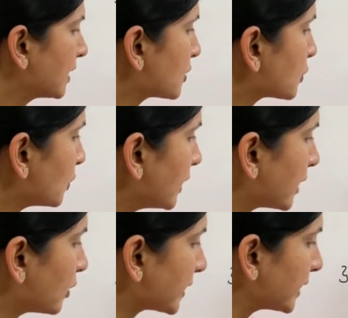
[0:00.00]
So
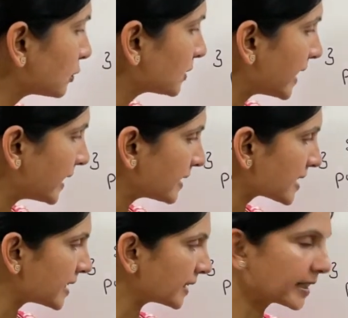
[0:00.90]
according to that, the
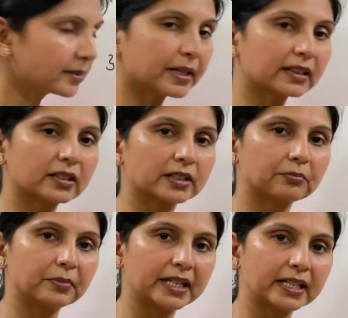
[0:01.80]
static method
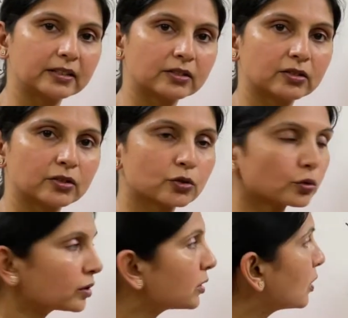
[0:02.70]
main
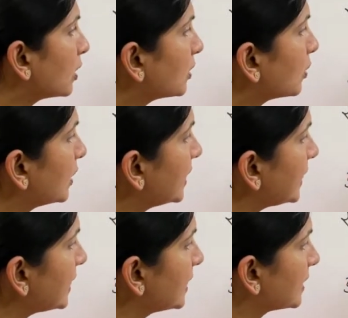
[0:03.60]
should call
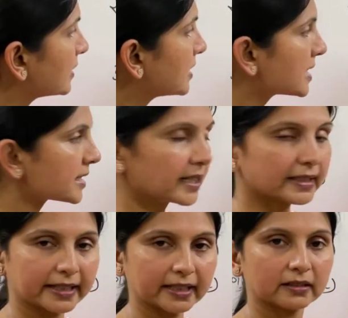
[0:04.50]
only this
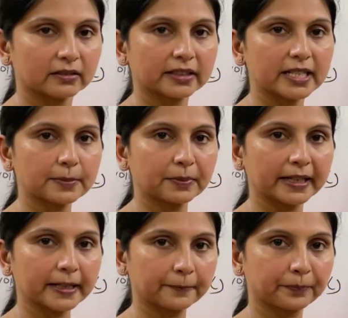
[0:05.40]
static display,